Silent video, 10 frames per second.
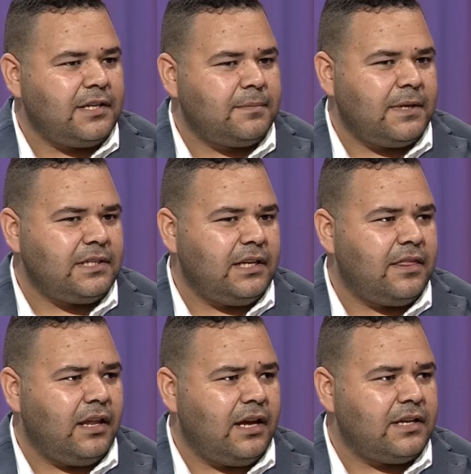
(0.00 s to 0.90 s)
especially
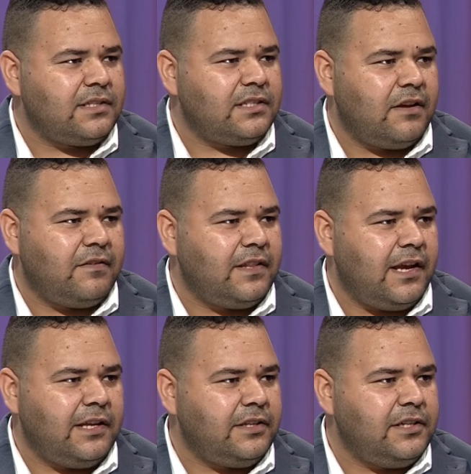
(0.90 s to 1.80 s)
the last seven,
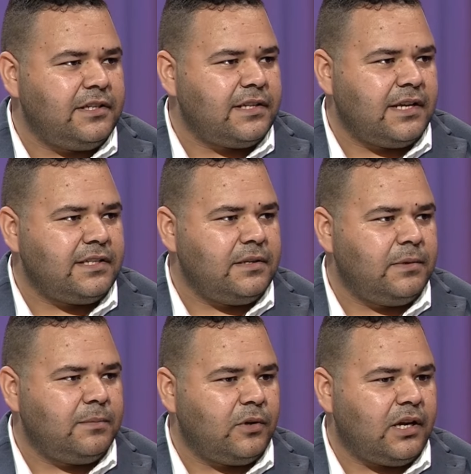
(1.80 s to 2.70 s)
eight years, I see
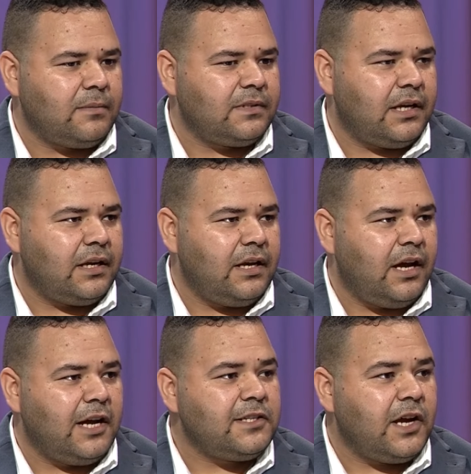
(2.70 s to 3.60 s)
people come like,
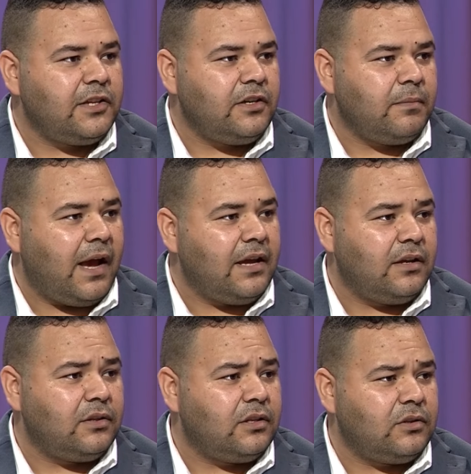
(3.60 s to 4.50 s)
I saw a dream. I
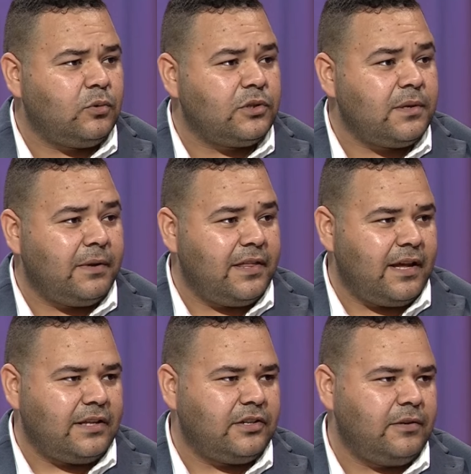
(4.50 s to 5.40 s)
had to explain
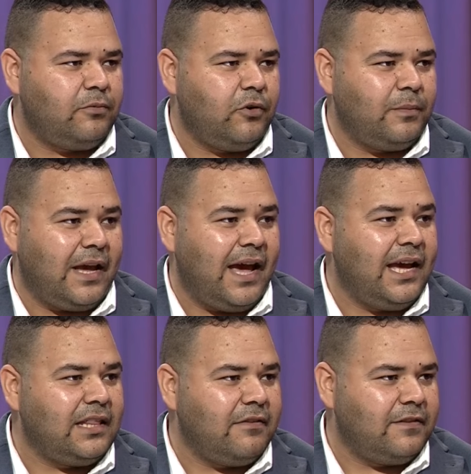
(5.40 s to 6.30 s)
that dream for me. I had a